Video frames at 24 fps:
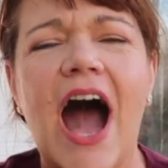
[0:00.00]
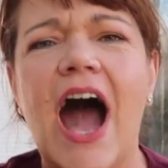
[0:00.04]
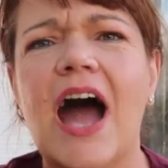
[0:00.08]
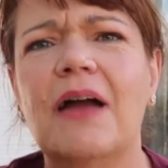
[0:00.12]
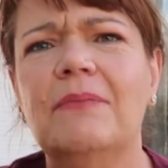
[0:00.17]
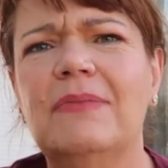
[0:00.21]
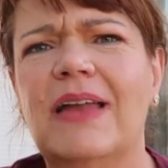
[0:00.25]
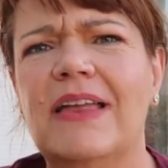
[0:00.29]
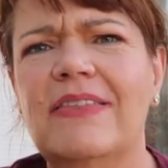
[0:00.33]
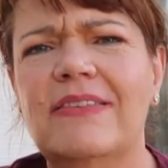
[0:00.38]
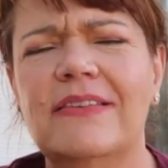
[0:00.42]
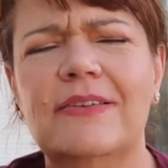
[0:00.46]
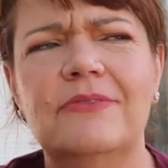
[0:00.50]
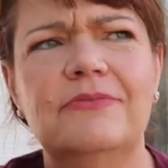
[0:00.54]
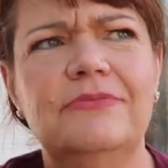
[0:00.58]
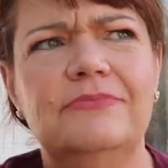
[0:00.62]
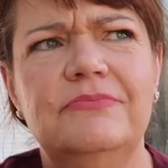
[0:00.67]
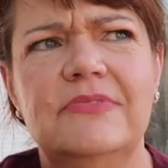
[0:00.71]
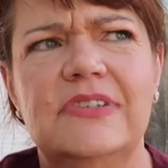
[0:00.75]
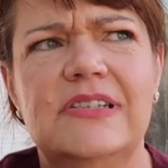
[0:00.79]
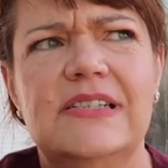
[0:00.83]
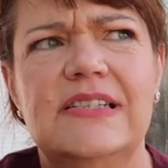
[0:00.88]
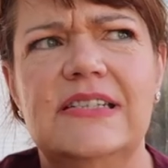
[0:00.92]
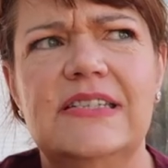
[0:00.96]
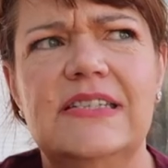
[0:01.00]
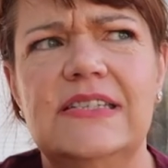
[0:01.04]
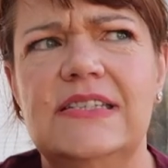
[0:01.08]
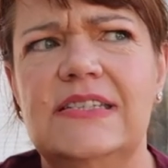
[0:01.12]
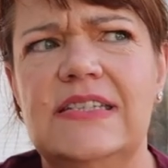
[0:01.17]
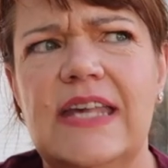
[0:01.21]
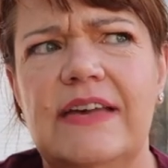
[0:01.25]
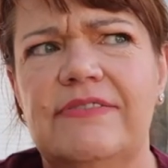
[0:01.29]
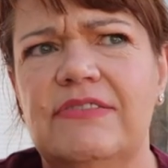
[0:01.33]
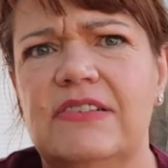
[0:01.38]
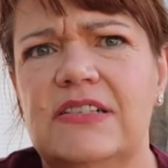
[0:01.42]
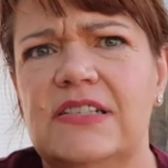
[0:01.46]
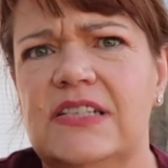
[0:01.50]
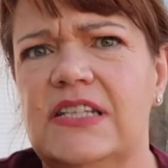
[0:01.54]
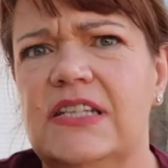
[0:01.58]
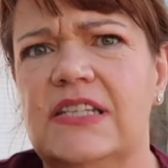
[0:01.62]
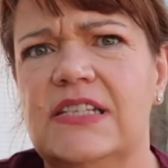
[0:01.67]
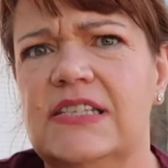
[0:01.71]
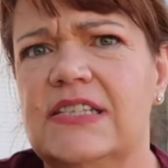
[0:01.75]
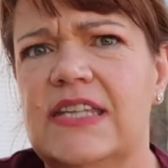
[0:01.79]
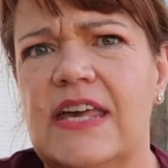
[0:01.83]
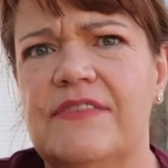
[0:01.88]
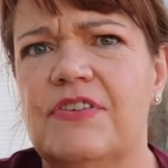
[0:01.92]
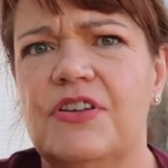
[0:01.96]
I'm like the
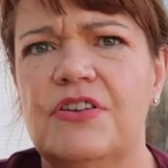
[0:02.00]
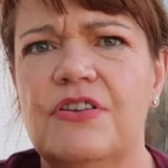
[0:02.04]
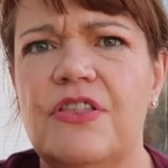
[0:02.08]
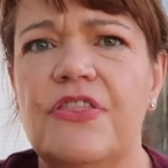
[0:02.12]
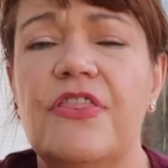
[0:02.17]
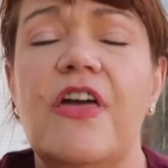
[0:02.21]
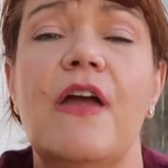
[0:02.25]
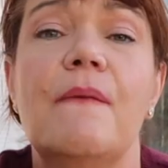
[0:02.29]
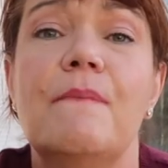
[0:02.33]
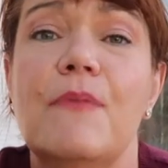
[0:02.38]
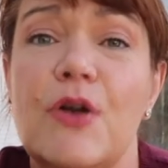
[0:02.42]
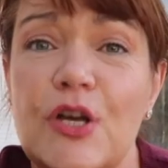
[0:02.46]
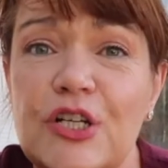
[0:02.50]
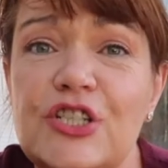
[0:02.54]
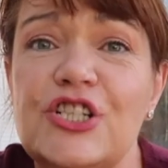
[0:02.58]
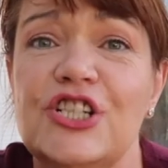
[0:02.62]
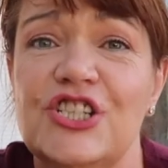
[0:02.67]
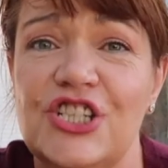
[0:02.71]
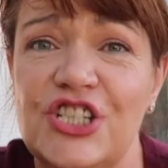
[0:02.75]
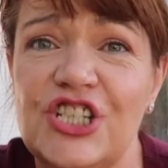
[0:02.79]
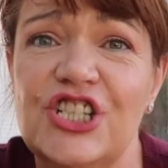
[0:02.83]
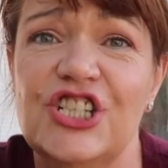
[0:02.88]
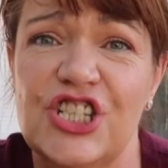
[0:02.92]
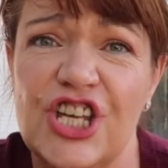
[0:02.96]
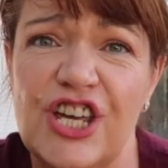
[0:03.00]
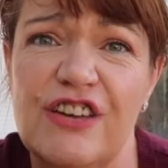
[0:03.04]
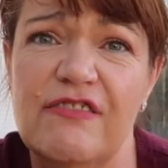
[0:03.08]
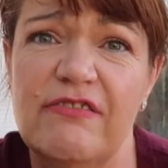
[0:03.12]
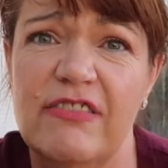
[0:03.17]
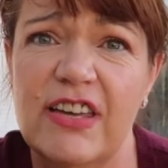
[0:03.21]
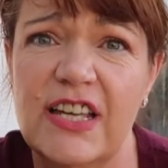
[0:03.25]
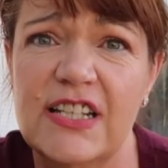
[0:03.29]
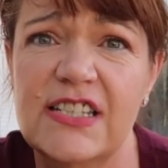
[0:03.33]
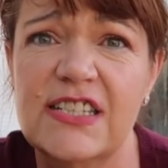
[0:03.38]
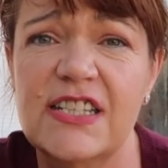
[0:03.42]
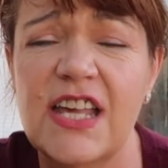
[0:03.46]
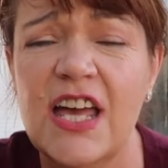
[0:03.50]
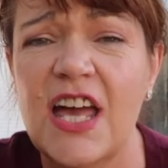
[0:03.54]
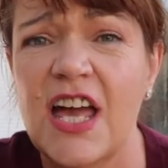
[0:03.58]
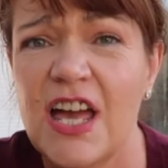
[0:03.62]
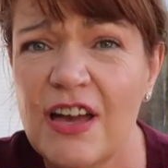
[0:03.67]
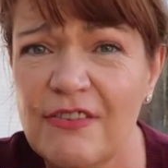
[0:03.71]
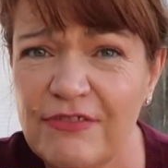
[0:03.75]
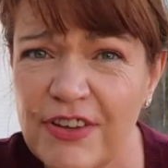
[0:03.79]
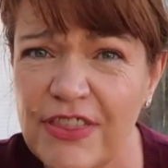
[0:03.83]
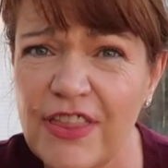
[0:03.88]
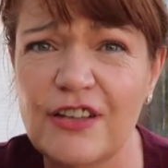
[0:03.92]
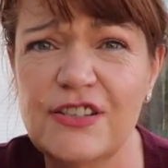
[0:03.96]
77th emergency service.
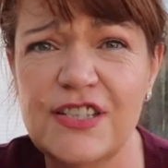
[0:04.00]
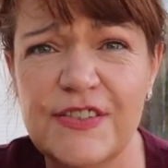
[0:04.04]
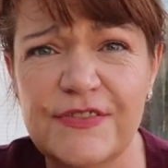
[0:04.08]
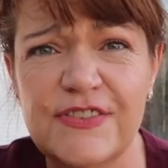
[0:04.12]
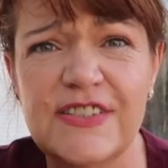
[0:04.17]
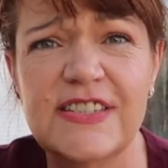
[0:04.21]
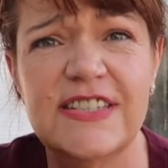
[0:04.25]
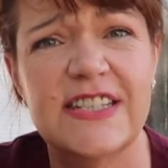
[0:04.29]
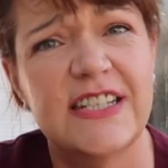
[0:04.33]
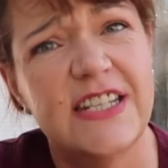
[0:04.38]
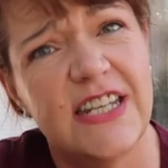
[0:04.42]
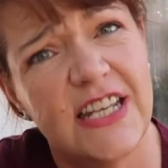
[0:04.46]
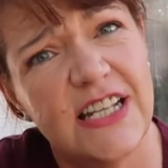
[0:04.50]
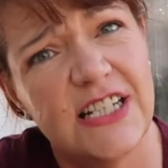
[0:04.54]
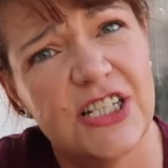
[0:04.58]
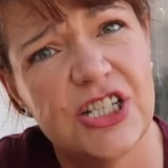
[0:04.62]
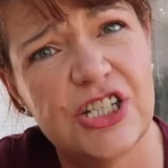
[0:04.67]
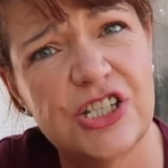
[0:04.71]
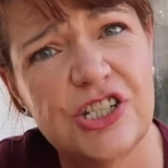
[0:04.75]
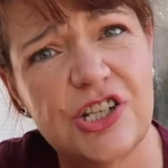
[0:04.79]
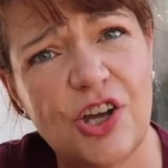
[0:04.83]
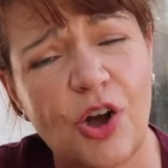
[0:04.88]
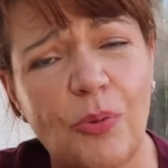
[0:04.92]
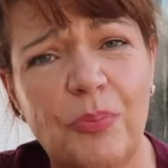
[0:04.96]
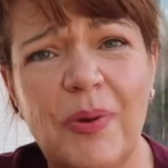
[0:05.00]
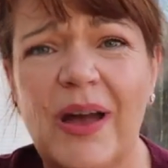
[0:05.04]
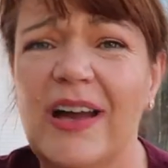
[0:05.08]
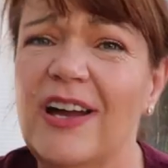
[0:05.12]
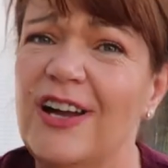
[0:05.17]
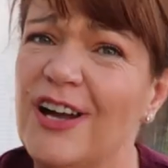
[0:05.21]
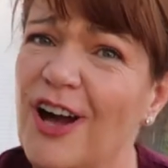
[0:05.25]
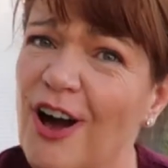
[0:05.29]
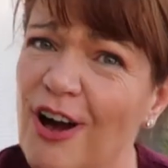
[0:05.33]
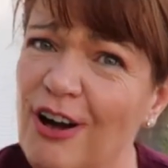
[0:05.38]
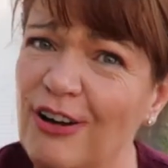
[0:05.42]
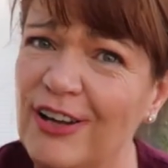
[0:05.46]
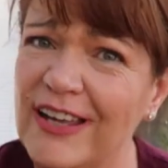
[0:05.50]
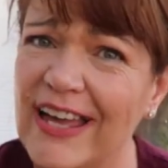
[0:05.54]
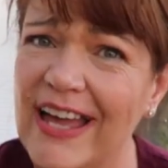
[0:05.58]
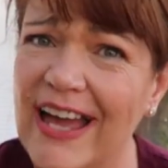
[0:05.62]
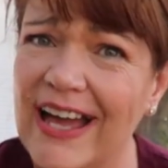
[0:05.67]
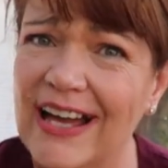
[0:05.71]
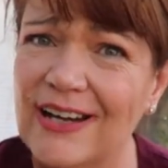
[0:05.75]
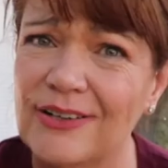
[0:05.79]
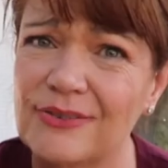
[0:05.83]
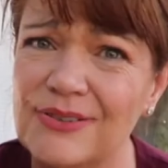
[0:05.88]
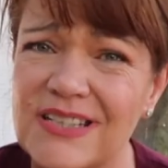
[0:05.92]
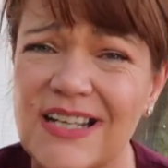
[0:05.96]
For those of us that need to shop and can't get
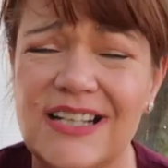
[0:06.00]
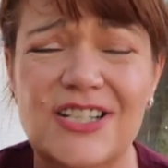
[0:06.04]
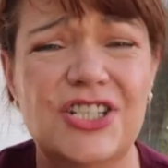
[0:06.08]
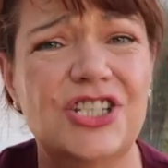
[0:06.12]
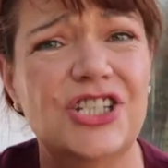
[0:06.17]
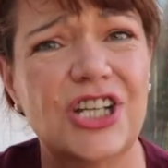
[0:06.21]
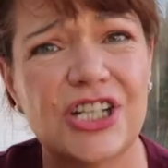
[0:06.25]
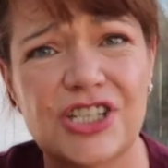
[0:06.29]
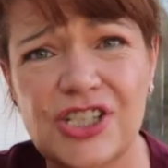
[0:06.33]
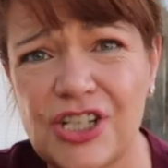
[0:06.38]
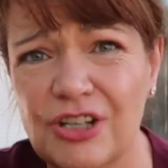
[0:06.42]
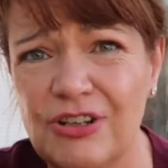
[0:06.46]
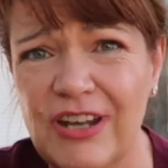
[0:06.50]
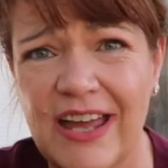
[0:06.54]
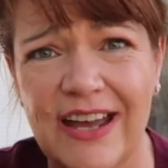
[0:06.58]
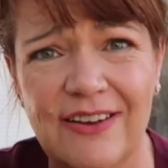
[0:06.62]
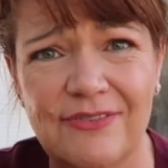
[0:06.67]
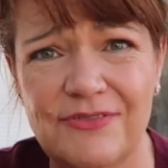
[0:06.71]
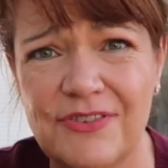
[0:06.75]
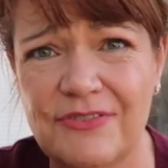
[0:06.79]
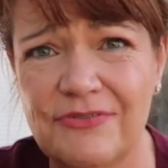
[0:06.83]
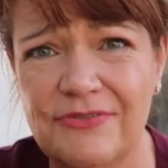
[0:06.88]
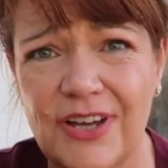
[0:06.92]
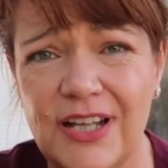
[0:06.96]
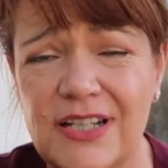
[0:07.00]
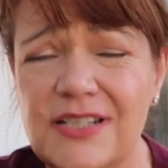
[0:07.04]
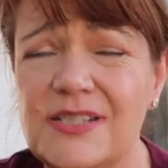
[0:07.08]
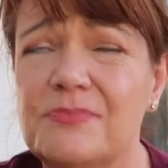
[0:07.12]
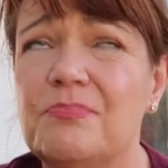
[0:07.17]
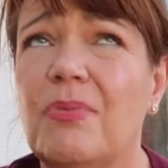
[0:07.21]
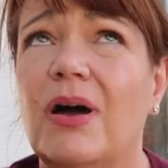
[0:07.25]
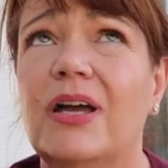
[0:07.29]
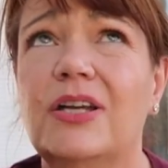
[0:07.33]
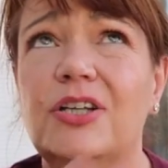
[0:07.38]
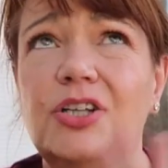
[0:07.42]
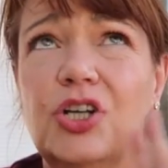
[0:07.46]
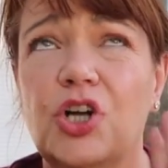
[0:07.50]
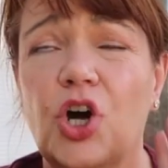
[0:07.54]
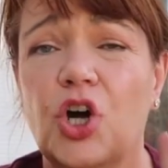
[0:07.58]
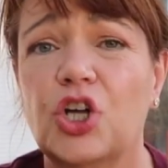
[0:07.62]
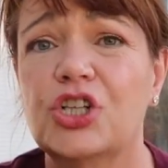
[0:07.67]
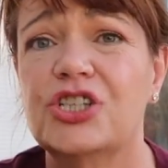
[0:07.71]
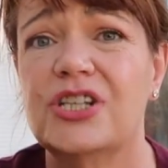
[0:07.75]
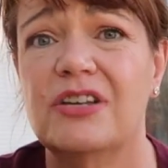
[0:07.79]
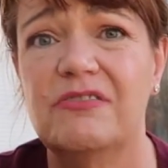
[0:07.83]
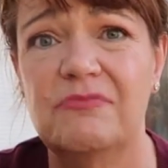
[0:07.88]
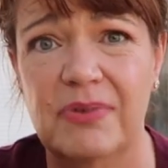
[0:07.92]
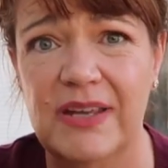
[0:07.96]
out and just don't have the funds, by
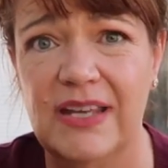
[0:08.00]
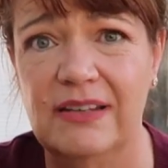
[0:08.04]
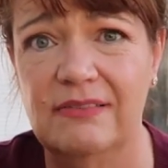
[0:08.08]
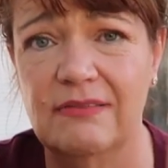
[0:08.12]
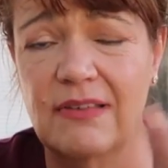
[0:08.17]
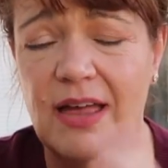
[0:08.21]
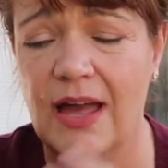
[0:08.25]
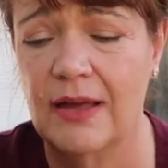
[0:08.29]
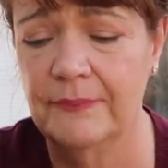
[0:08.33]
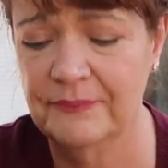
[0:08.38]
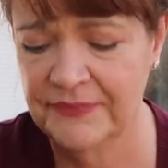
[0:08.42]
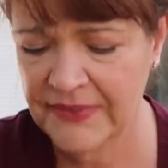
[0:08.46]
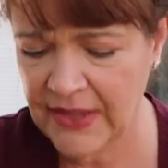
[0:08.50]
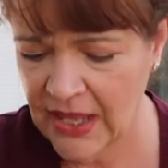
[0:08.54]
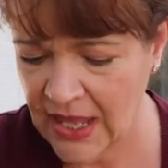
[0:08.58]
God, I've been there.